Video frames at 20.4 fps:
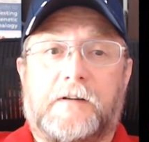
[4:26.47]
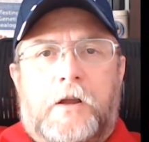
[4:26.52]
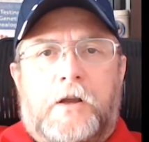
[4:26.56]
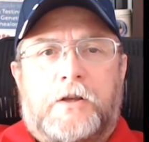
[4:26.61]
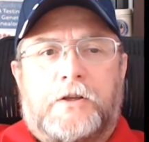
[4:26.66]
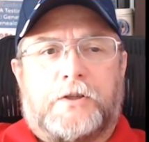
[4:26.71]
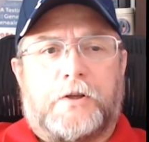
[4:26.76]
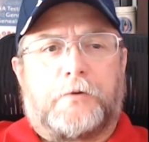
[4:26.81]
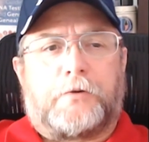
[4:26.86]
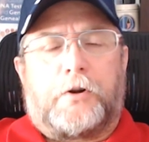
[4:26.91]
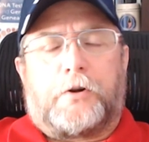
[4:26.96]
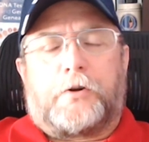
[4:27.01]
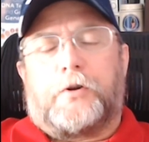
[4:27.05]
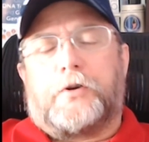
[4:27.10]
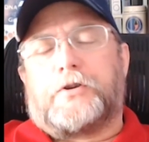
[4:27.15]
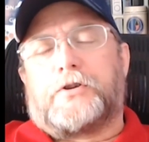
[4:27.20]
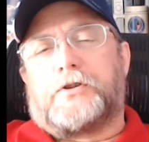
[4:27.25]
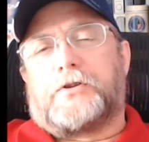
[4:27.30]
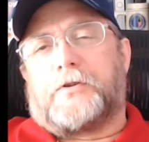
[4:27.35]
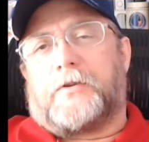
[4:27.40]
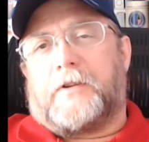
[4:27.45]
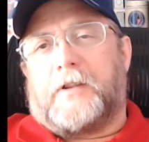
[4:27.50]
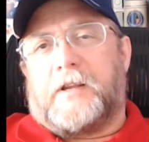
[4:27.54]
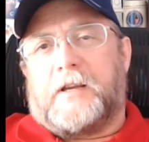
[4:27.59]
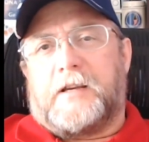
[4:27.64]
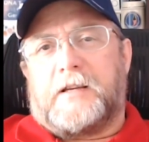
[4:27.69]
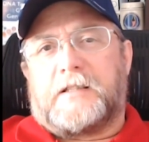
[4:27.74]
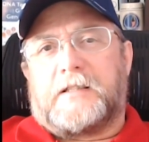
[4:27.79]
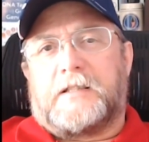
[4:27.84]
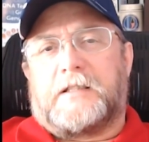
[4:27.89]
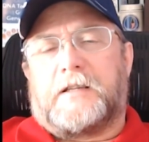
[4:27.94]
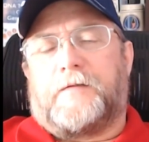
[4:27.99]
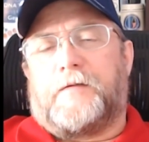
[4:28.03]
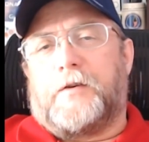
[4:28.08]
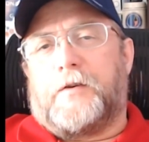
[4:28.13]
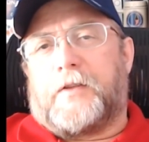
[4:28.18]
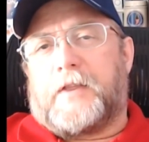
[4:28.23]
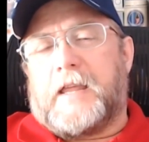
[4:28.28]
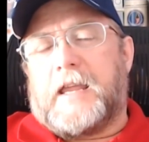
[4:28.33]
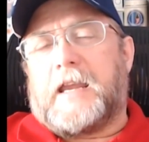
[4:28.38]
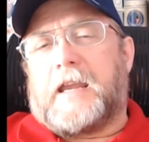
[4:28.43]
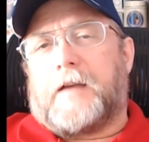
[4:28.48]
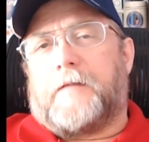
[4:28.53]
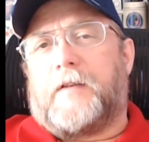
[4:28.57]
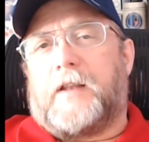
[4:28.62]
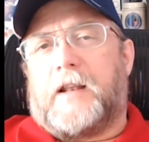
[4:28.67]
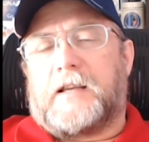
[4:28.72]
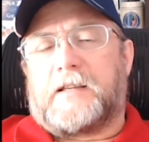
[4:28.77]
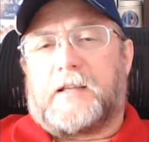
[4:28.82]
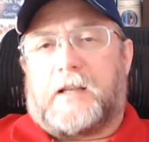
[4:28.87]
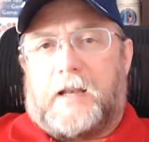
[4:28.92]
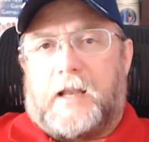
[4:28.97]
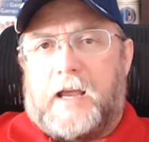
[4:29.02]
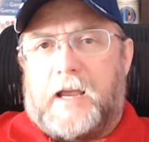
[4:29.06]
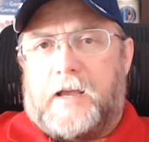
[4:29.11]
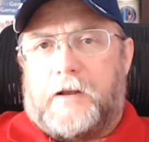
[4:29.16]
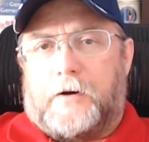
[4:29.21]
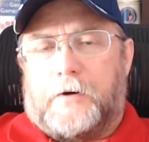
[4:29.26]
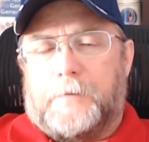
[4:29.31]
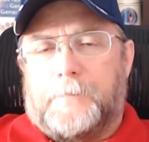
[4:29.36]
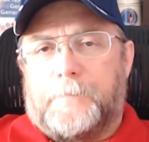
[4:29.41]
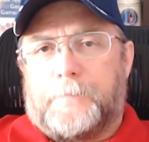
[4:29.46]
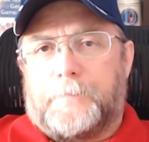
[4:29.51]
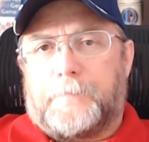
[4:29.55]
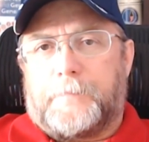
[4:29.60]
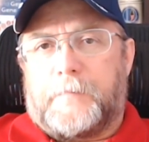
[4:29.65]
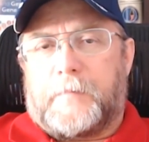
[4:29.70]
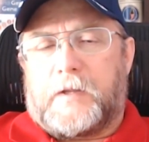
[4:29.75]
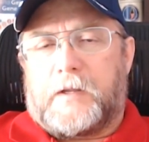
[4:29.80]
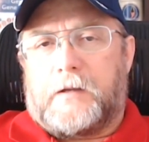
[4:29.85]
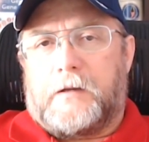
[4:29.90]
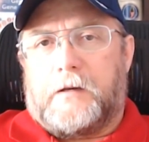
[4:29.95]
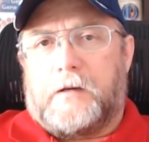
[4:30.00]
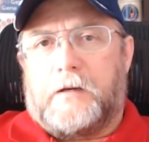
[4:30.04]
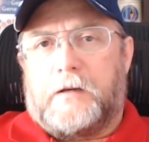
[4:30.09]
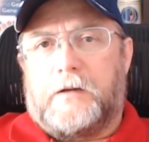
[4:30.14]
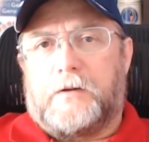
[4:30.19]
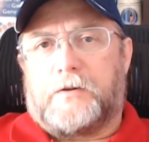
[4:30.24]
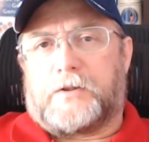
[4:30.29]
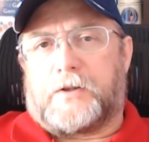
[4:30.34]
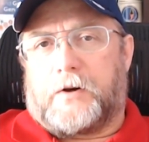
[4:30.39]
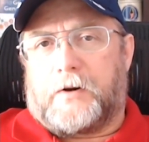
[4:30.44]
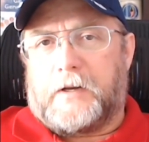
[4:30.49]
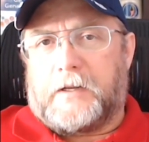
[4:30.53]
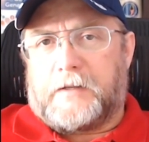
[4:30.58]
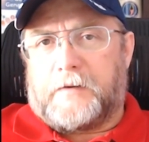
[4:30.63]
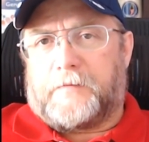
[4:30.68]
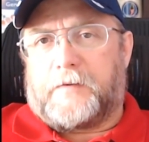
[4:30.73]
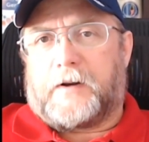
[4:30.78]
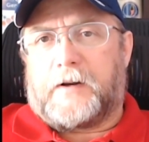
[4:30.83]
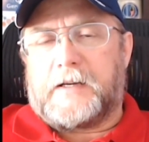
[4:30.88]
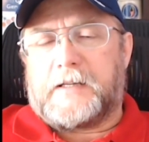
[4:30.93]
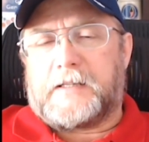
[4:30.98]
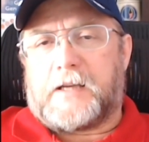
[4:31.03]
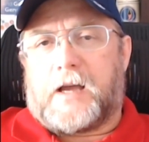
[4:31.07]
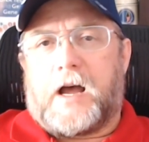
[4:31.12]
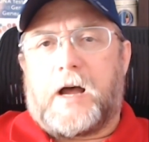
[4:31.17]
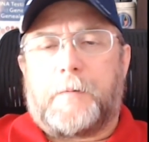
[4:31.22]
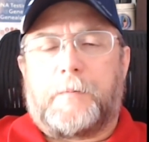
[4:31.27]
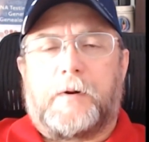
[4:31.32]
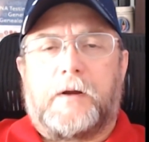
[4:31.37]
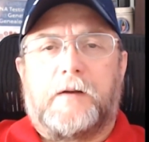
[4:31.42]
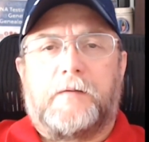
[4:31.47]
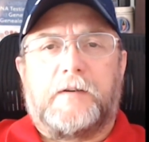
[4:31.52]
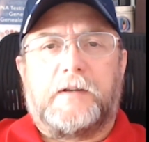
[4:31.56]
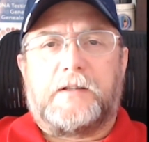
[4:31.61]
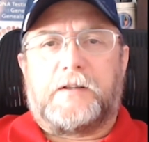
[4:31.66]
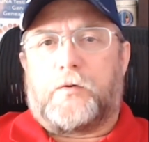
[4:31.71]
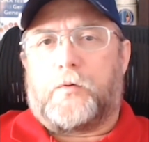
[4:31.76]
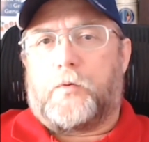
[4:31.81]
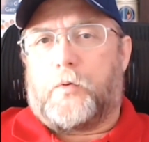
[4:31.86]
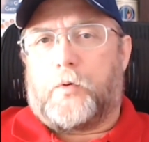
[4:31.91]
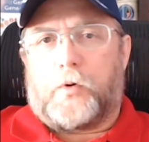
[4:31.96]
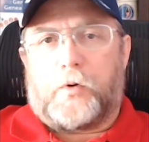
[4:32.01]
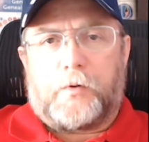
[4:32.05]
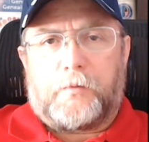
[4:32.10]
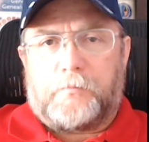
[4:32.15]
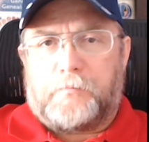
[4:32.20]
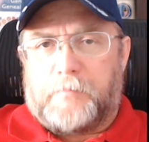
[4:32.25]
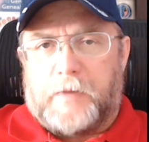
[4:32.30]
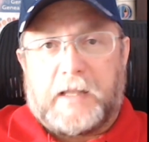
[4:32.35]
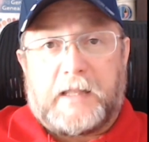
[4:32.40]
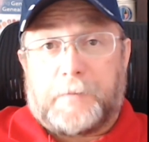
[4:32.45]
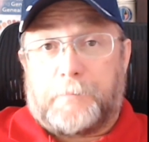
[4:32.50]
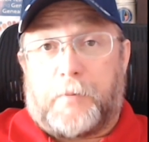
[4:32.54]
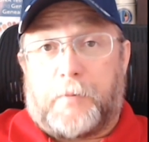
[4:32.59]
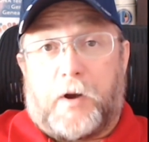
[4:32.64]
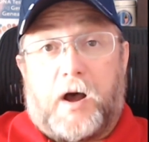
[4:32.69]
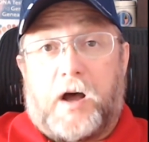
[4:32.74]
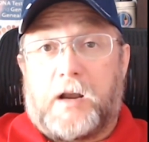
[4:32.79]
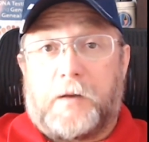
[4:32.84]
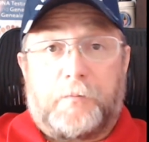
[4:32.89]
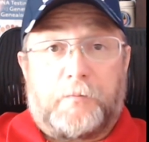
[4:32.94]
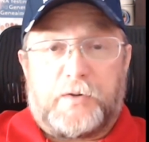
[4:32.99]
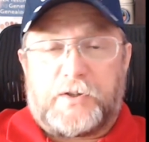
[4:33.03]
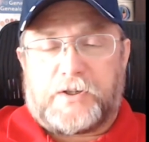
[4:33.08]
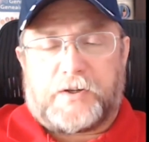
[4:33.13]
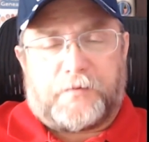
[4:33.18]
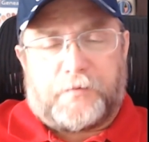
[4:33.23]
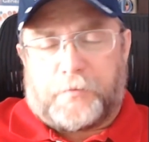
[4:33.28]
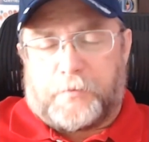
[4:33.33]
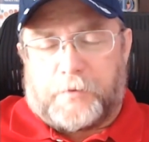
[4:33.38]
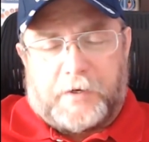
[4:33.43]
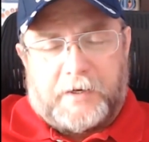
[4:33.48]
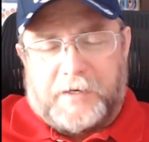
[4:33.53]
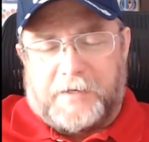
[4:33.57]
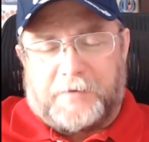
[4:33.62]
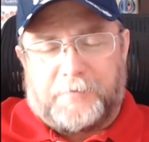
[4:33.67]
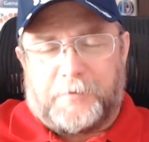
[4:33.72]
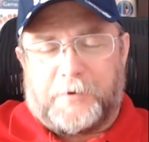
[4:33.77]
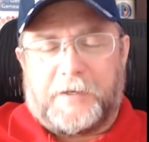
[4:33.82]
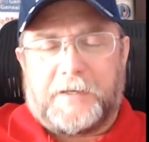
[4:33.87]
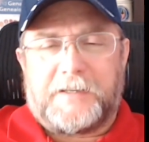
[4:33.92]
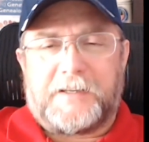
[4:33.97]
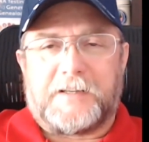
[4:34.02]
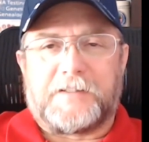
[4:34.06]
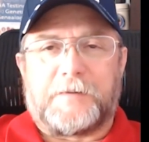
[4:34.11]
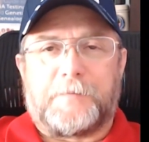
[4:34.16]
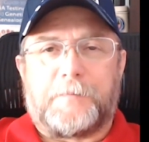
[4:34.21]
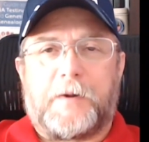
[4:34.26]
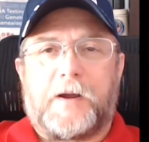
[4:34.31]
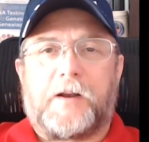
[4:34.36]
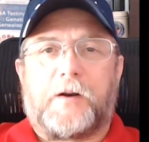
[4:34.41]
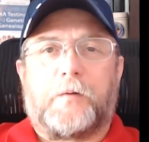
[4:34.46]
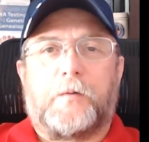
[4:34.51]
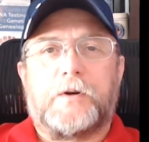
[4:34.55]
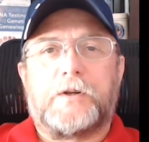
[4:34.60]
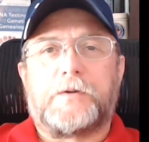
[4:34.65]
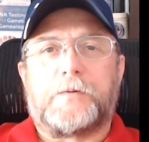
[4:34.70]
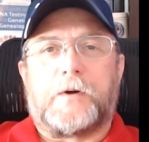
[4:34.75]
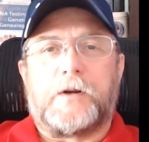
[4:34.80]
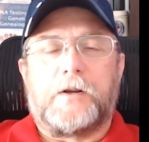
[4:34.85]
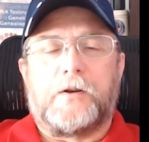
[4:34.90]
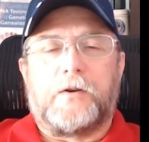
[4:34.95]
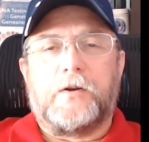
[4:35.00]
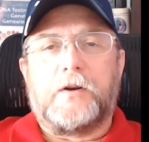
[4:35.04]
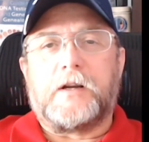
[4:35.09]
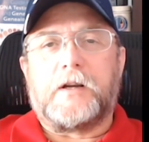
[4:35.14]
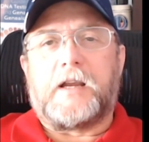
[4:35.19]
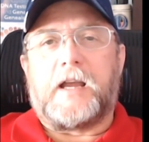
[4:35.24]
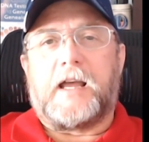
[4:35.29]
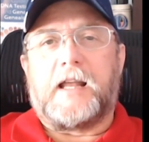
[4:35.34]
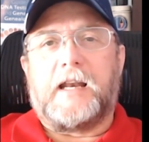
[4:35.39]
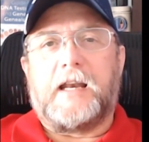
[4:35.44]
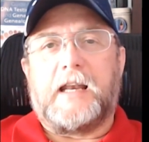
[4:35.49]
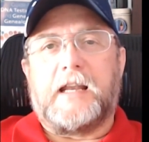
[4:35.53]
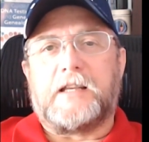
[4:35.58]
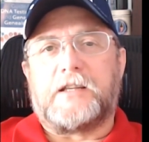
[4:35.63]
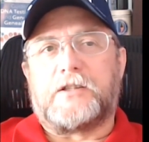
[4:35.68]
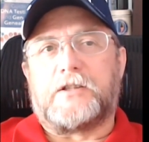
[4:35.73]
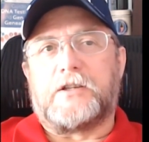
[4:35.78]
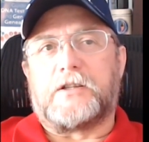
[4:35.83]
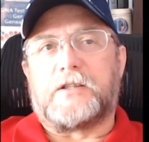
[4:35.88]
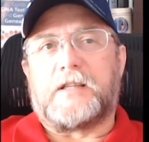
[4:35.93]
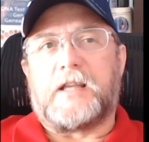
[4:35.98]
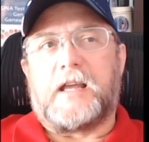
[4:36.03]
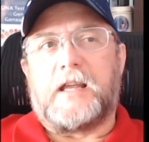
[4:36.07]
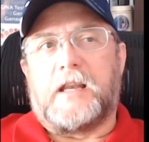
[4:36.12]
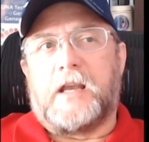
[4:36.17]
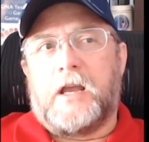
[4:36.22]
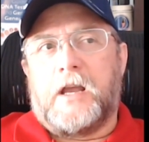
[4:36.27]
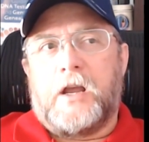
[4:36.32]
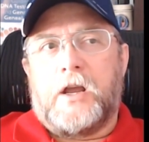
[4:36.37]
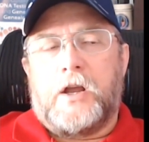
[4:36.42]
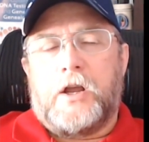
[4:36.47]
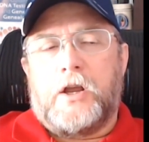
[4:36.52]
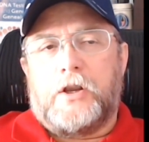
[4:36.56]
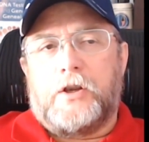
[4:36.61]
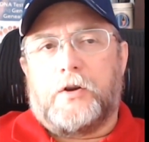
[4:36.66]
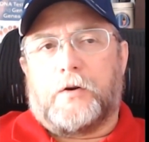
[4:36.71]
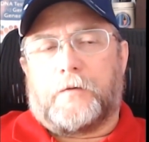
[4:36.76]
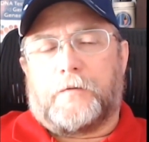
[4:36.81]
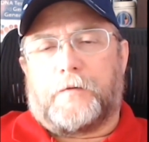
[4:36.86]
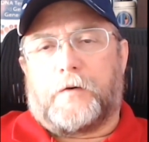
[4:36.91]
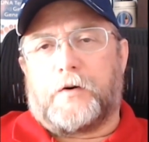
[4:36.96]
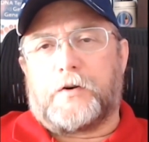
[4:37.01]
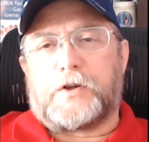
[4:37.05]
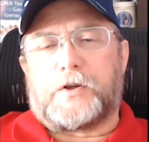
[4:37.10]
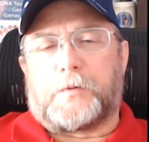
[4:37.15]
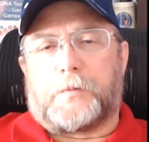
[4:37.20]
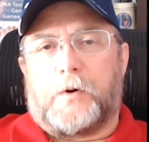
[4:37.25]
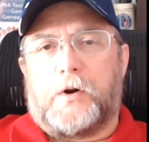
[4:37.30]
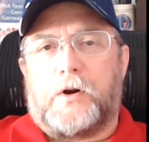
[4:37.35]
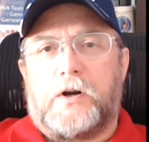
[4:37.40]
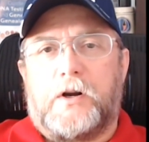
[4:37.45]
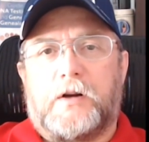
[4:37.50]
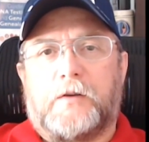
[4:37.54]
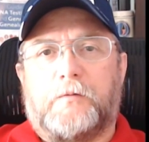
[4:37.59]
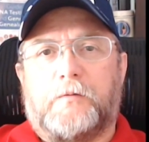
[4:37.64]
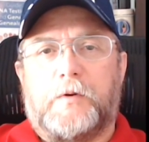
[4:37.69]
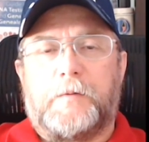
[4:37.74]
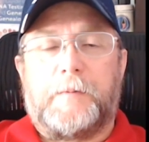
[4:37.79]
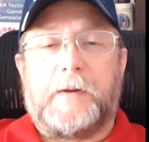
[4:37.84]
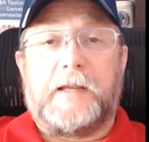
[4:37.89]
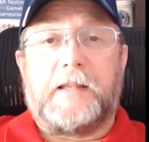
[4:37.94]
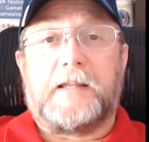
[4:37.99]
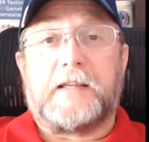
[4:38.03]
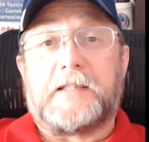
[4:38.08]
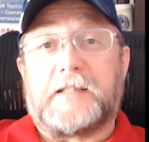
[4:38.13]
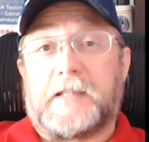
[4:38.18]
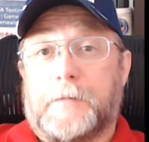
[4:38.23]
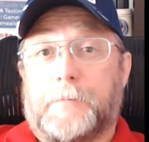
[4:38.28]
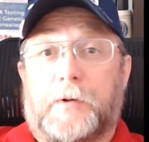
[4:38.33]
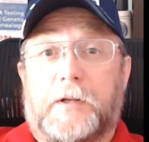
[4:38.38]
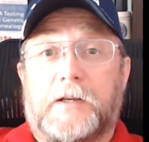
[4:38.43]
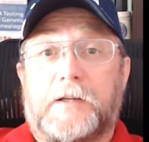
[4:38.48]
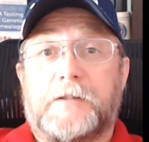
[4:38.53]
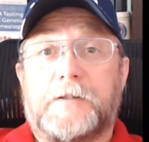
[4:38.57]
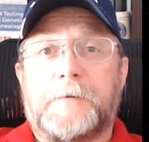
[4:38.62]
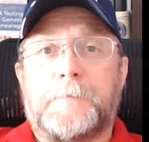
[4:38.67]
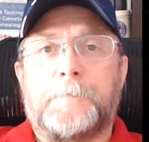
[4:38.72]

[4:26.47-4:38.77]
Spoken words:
So conclusions on this is, if you think of it as a ladder, you start at the very top of it or at the bottom, whichever way, it really doesn't matter which way you look at it. It's just that your first rung would be the siblings.